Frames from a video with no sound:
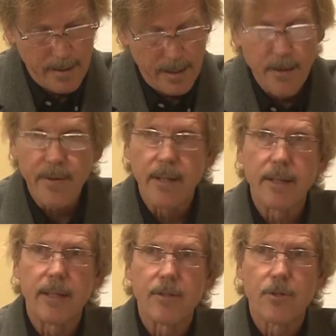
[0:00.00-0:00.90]
If it
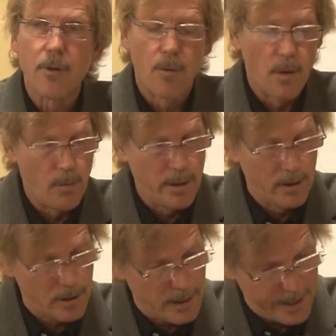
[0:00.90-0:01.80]
continues to grow, what will it
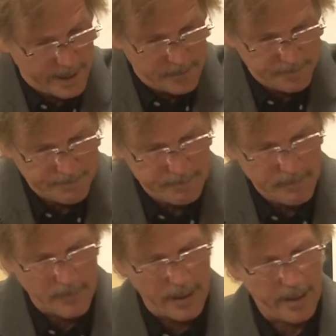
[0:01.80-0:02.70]
look like?
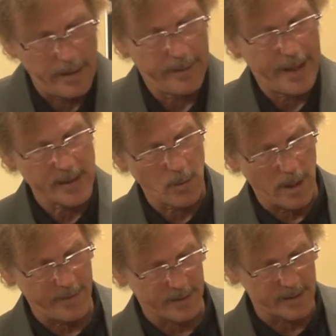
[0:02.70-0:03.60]
And that's where
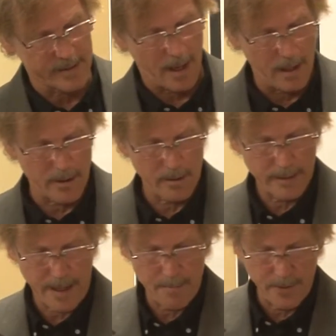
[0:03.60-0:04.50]
I think the scholar
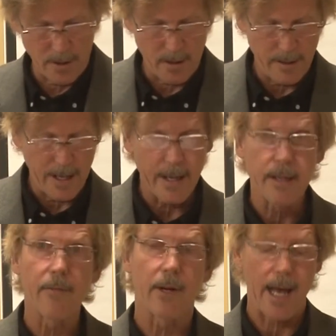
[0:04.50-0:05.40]
can put on
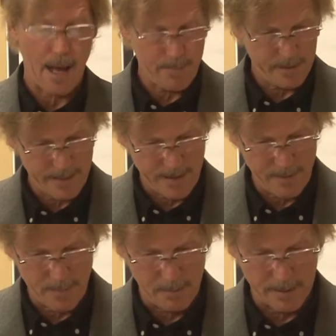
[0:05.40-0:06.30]
another cap, that of
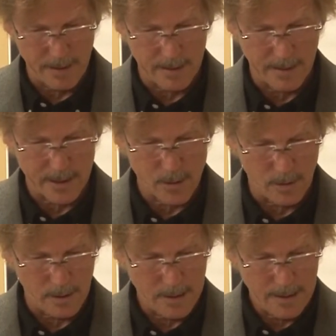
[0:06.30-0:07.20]
the public
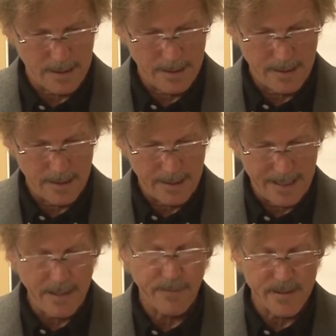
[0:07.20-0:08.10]
intellectual.
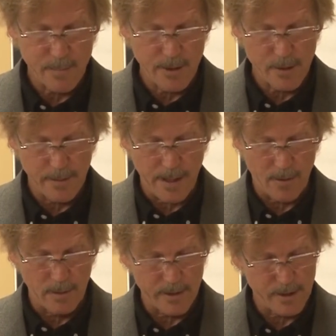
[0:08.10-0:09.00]
If the spiritual but
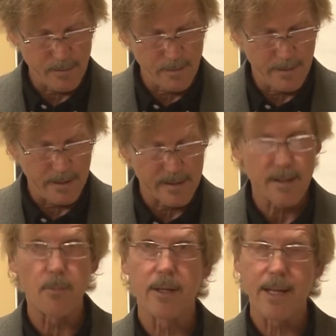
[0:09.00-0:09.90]
not religious movement is
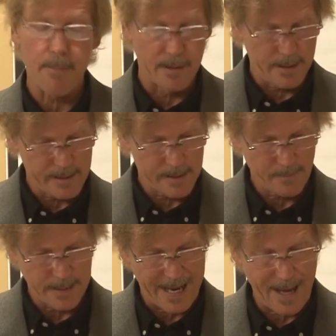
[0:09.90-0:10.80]
somewhat nebulous,
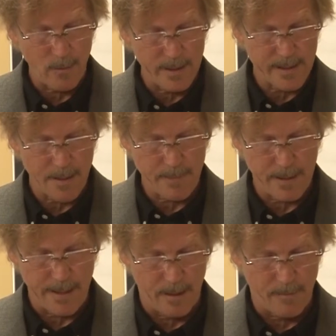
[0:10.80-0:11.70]
can we step in
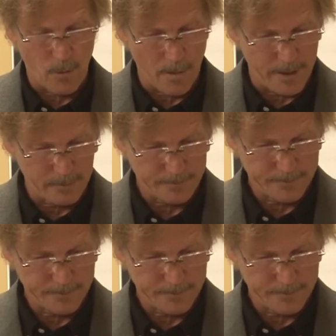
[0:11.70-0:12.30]
and help form it?